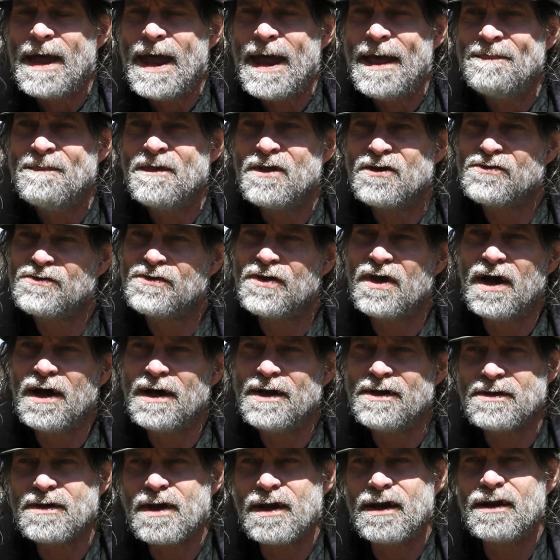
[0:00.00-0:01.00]
and the
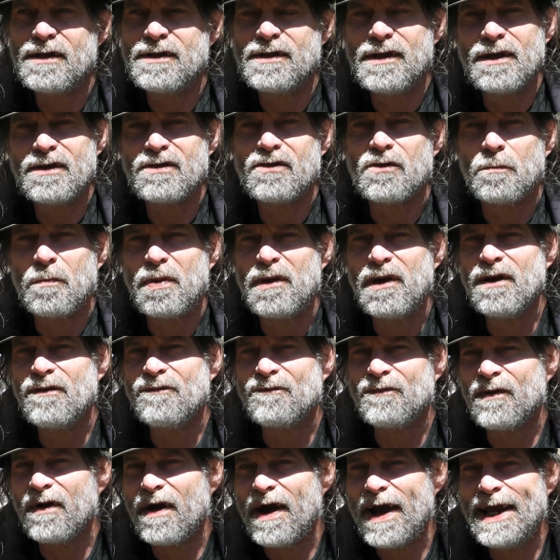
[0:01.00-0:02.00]
sun is going to disappear
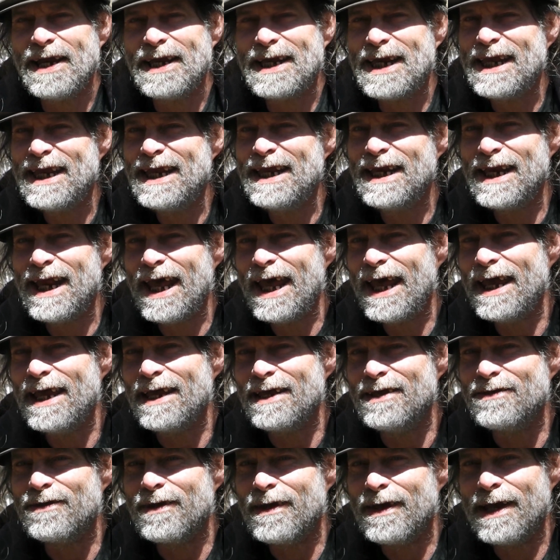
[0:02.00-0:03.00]
for 18
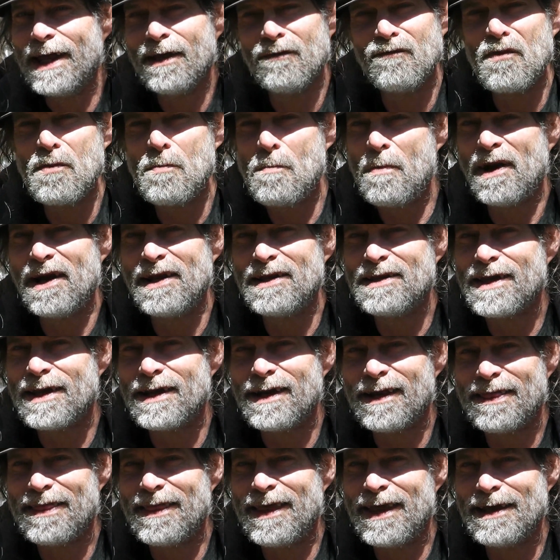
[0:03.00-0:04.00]
days, and everybody's
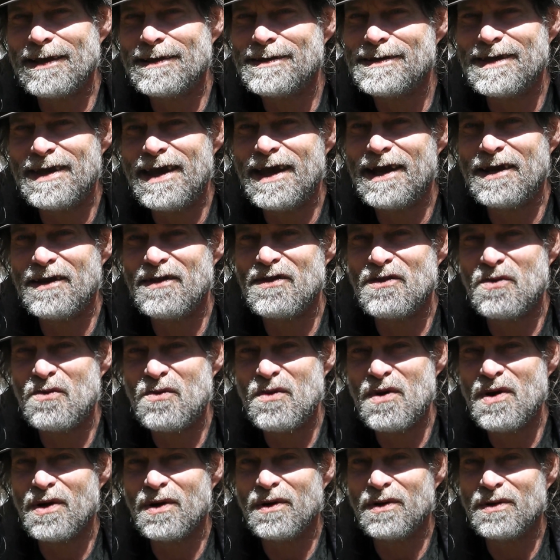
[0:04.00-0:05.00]
going to think it's the end of the
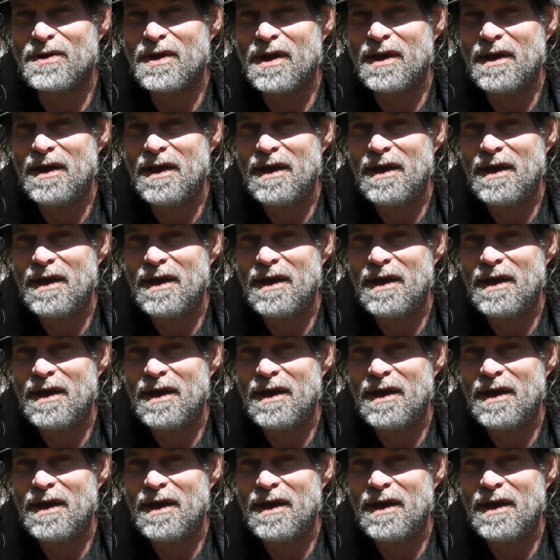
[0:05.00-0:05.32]
world.